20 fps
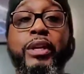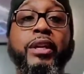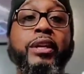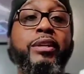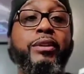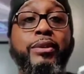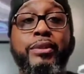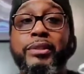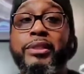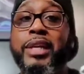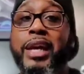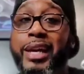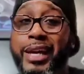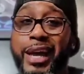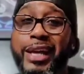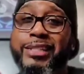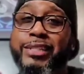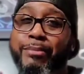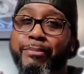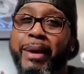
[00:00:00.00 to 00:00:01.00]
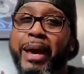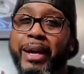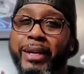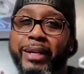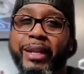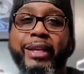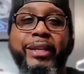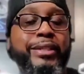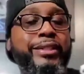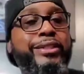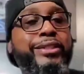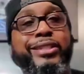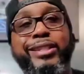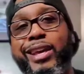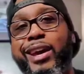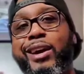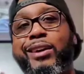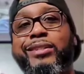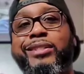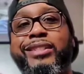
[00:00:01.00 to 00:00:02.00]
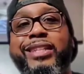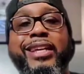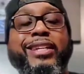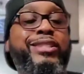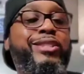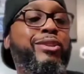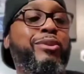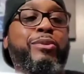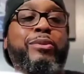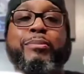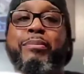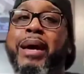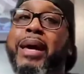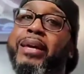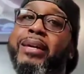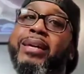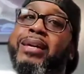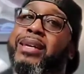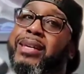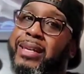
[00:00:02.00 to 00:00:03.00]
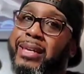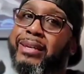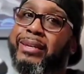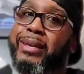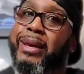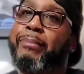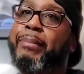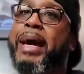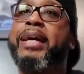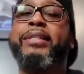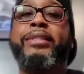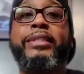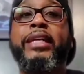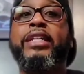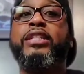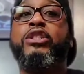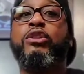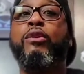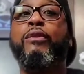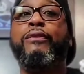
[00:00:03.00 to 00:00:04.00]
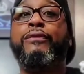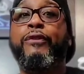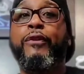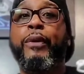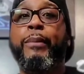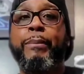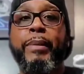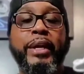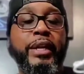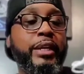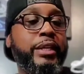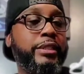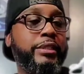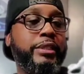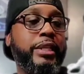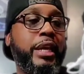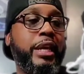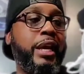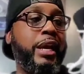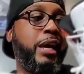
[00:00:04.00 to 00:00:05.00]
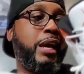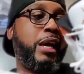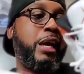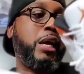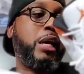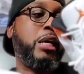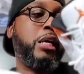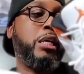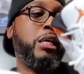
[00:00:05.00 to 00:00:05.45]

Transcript: You know what I'm saying? I got some ideas. y'all stay tuned, Might Y'all might stay tuned for a minute because I,